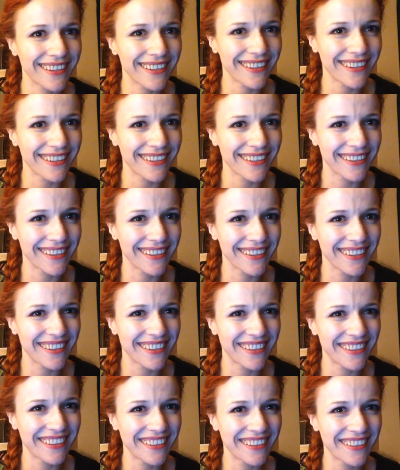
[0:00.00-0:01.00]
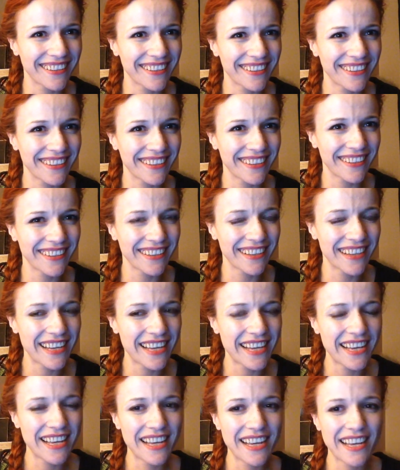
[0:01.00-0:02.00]

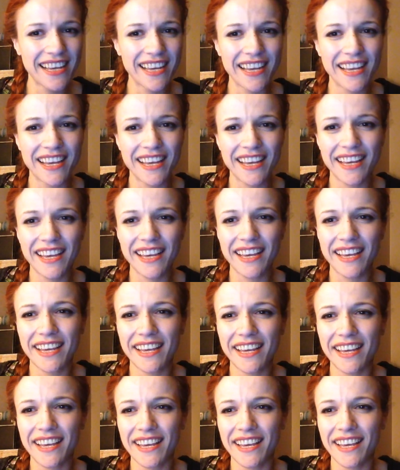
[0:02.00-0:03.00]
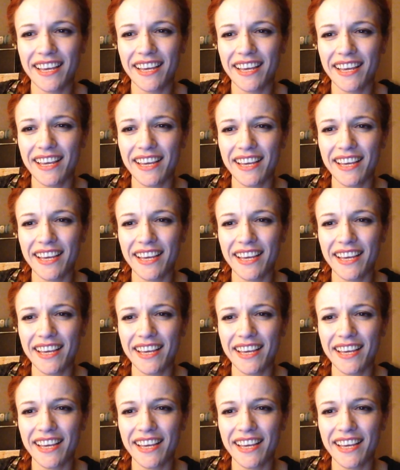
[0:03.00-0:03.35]
Nobody speaks.